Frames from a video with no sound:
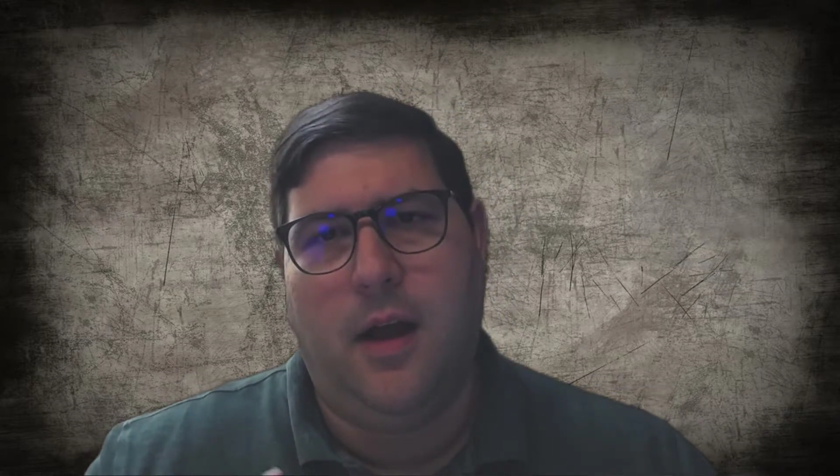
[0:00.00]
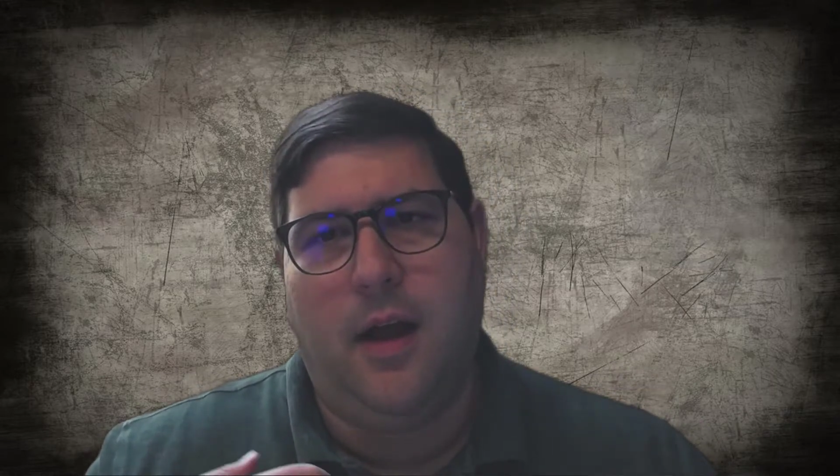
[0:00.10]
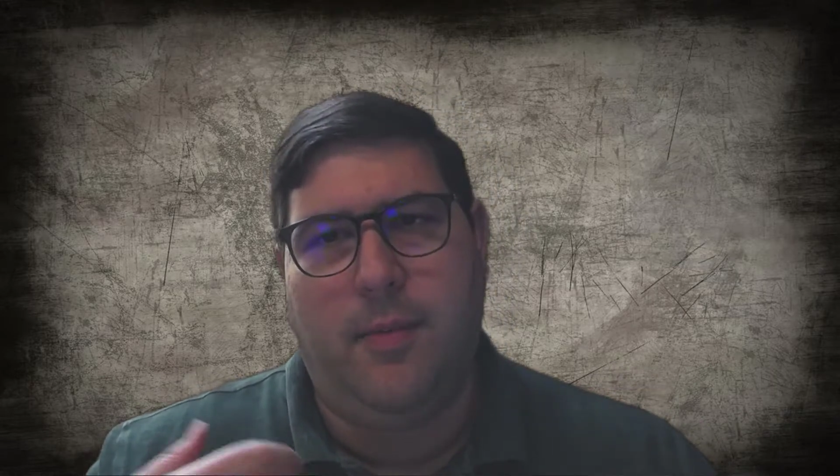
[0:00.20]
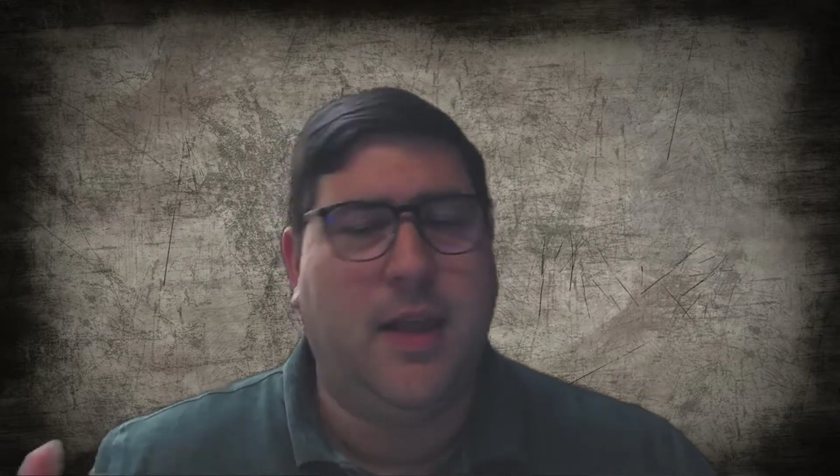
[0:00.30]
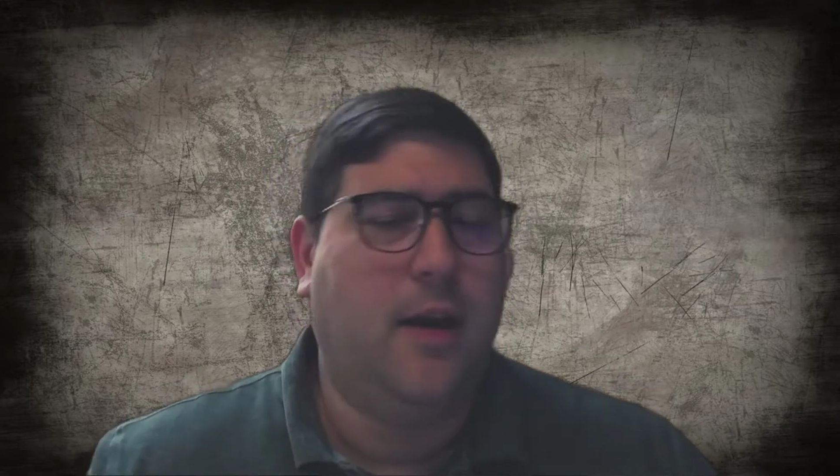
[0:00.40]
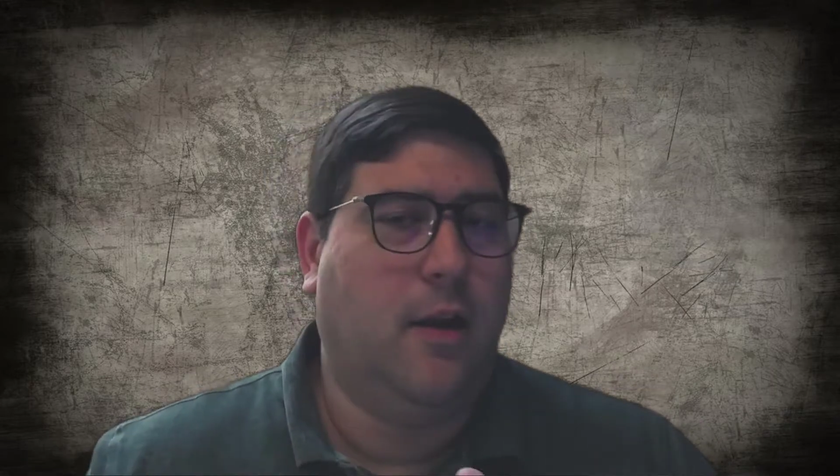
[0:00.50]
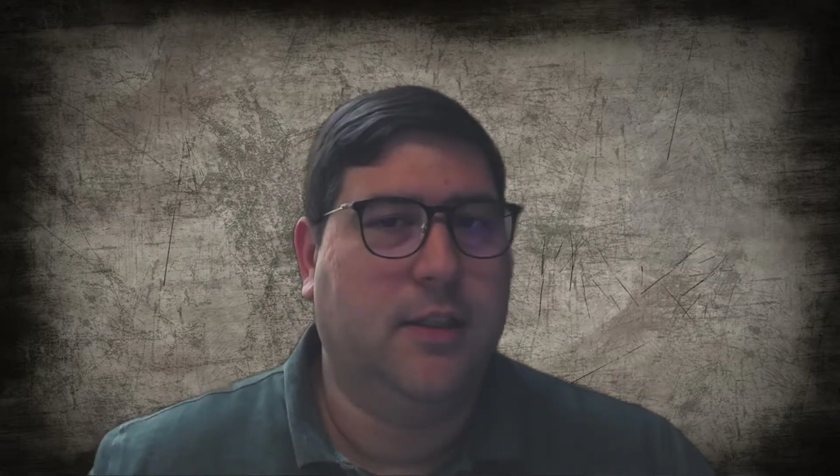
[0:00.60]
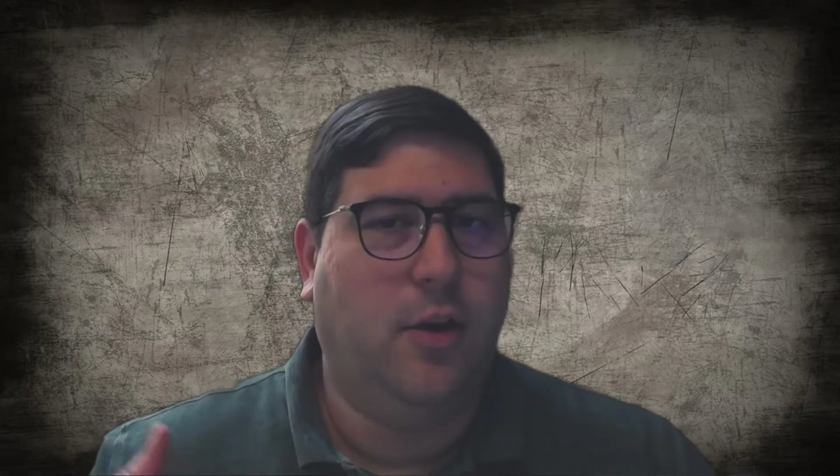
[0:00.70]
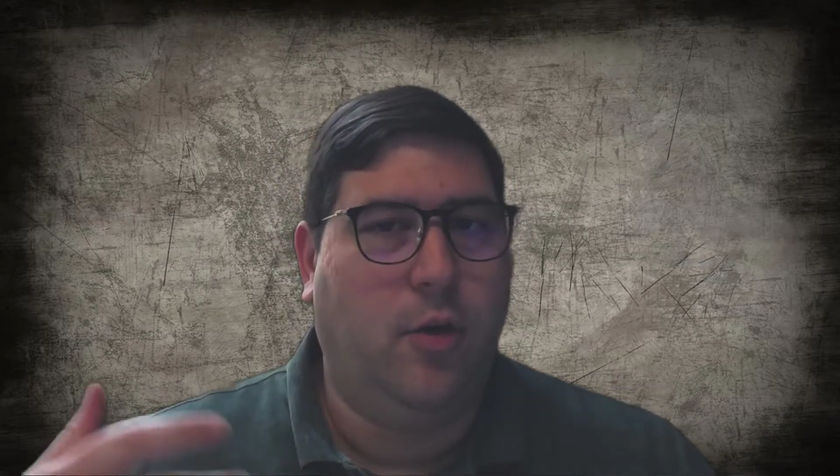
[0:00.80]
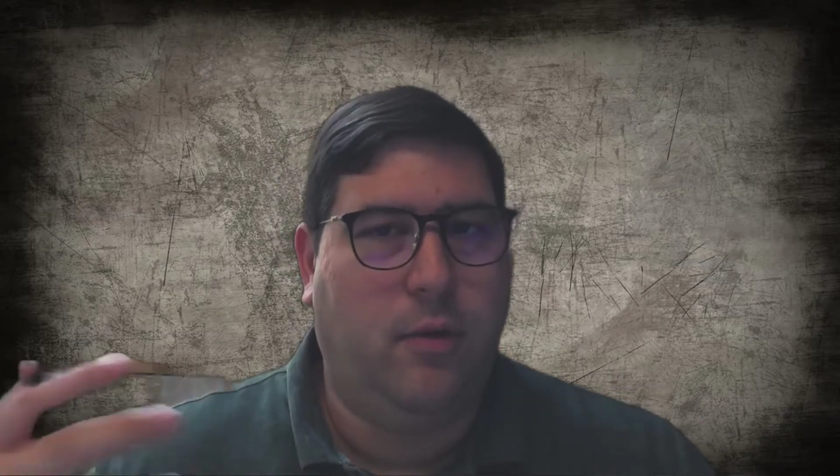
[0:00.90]
but then
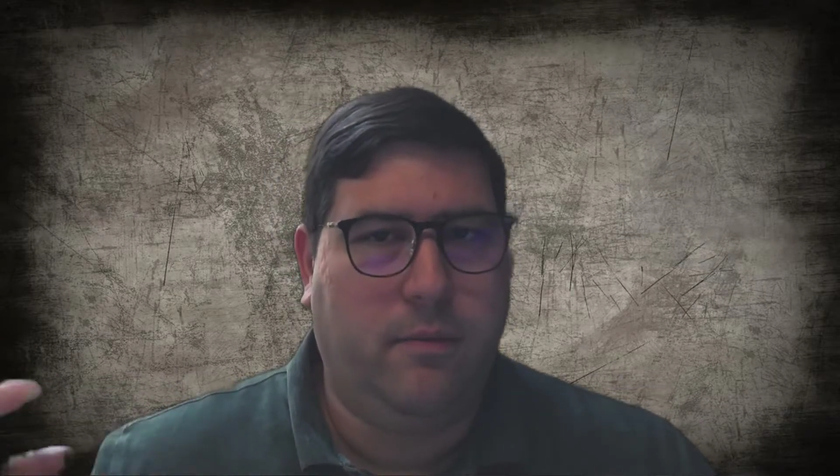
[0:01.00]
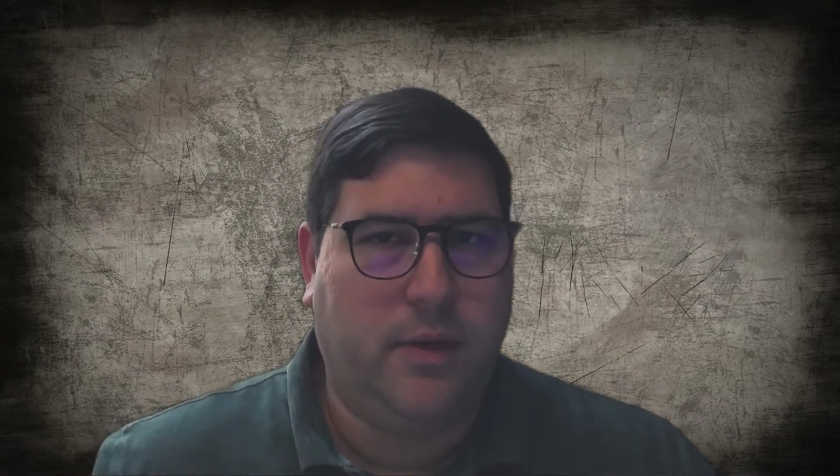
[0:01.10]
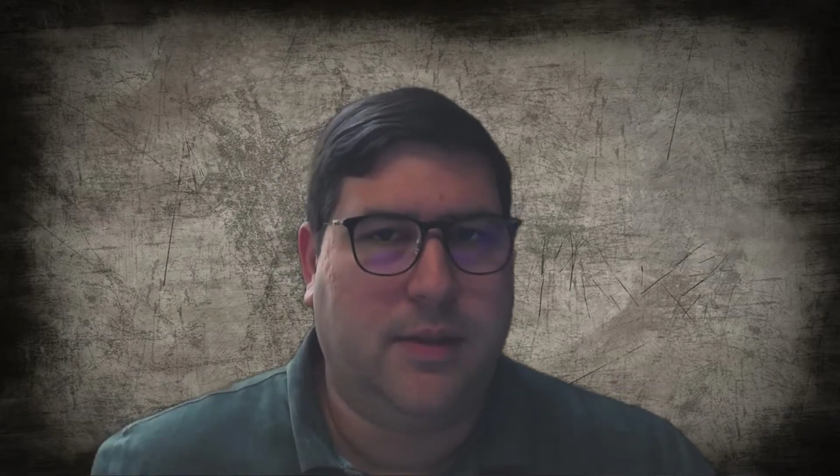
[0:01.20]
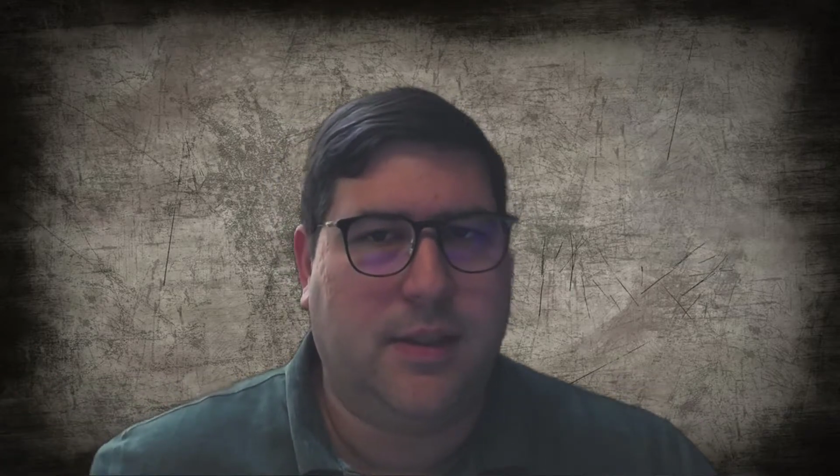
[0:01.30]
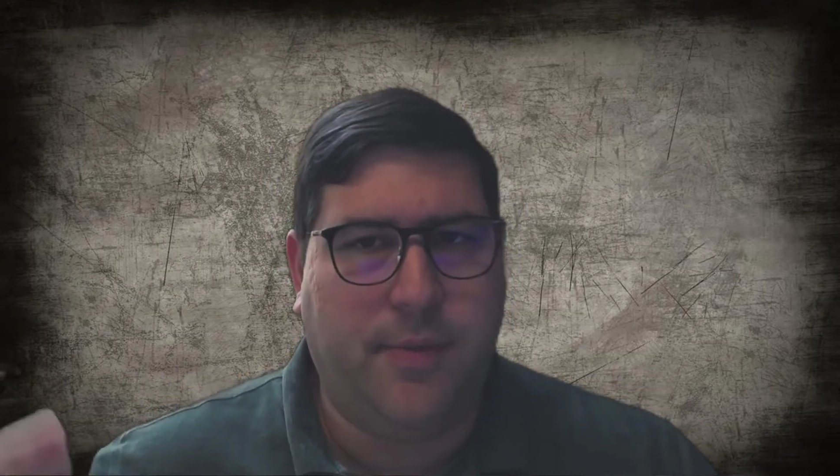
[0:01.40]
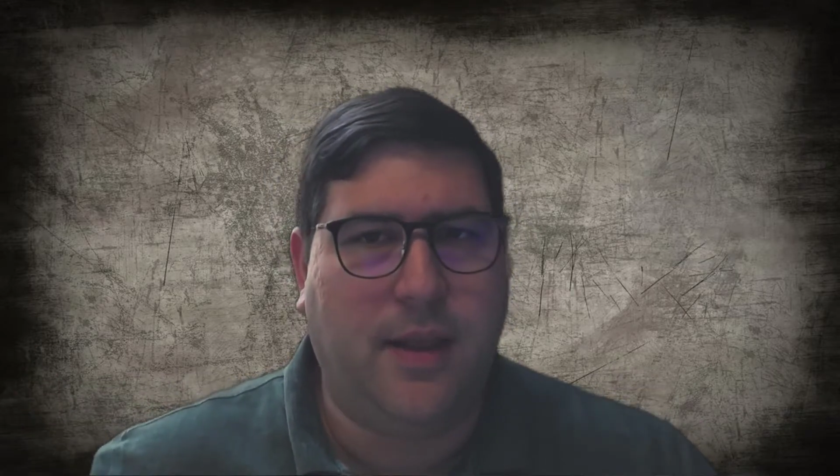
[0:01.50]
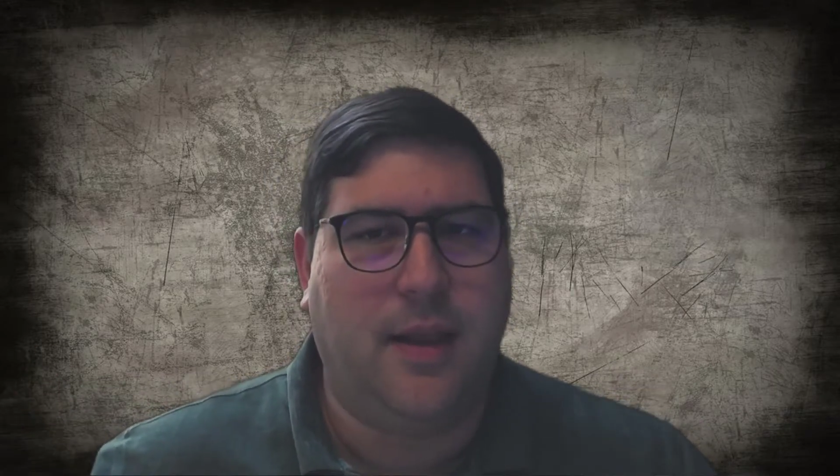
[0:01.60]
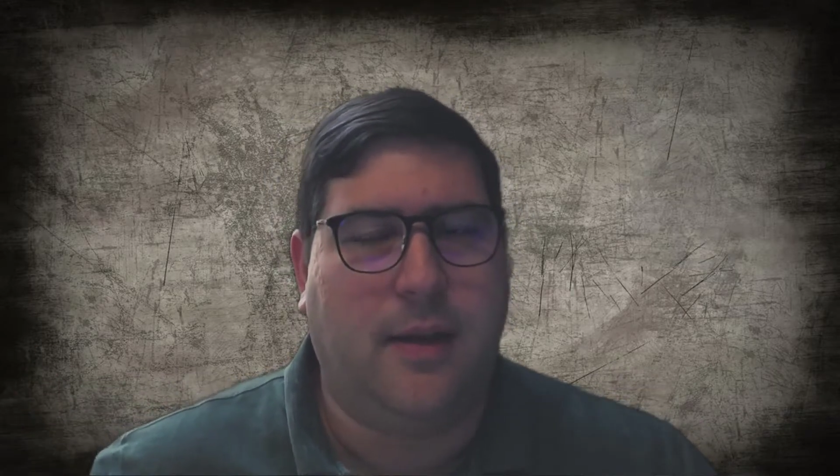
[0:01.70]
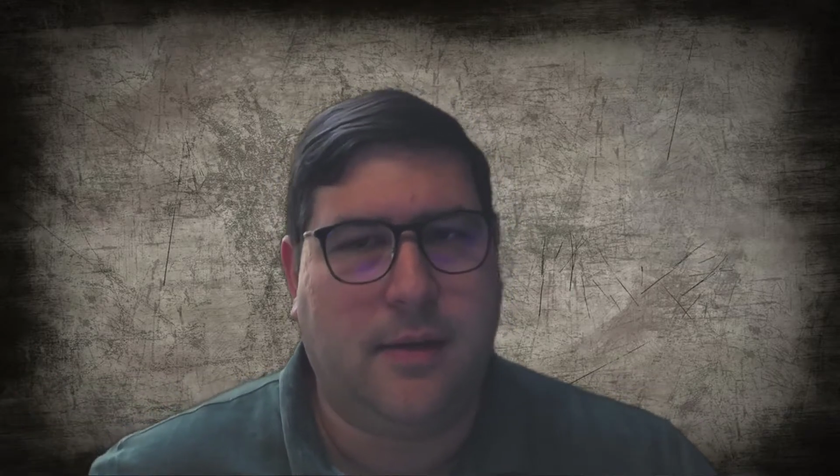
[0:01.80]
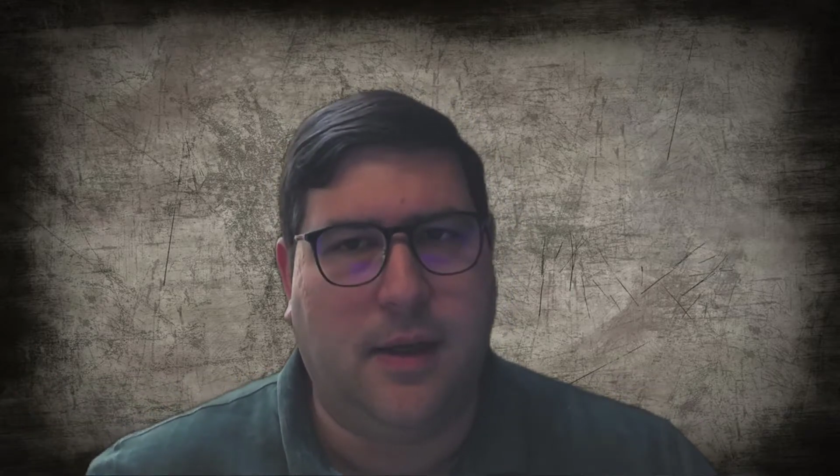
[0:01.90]
also something
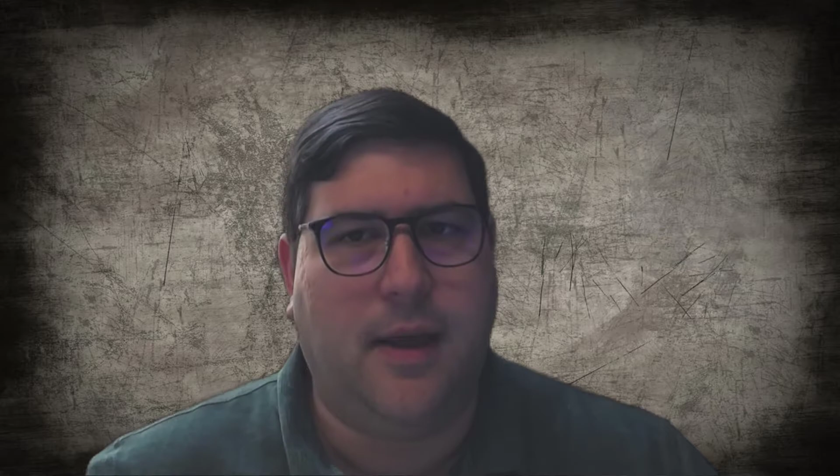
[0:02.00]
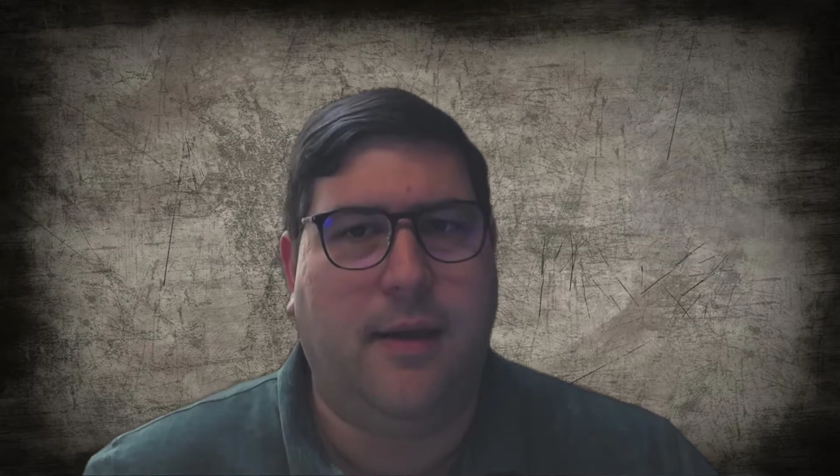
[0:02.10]
that